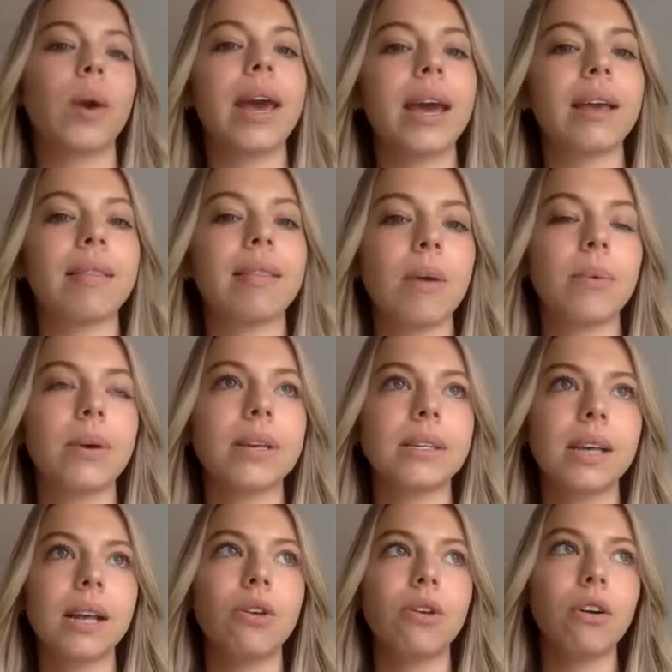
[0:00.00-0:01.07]
quick. There
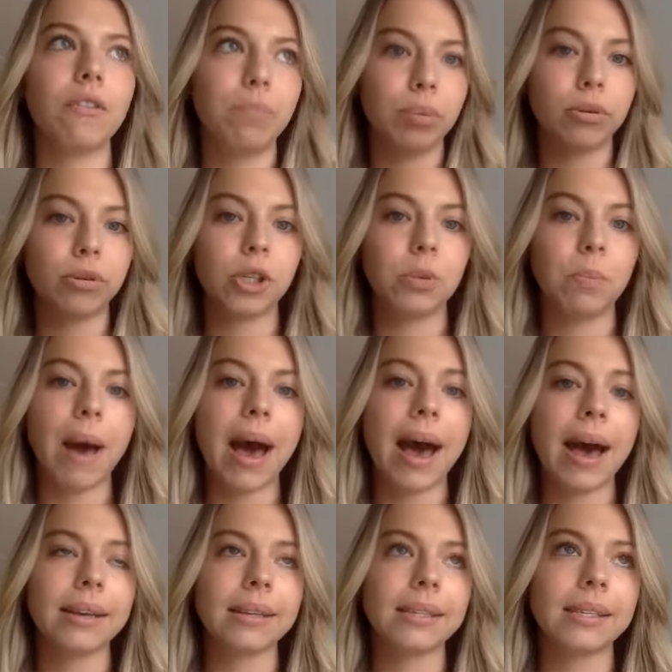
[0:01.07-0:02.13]
was a lot of
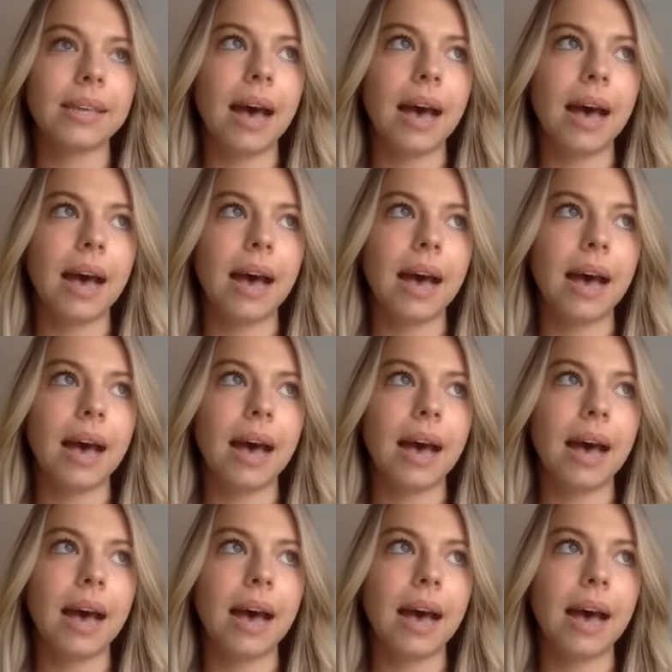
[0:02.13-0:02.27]
pushbacks.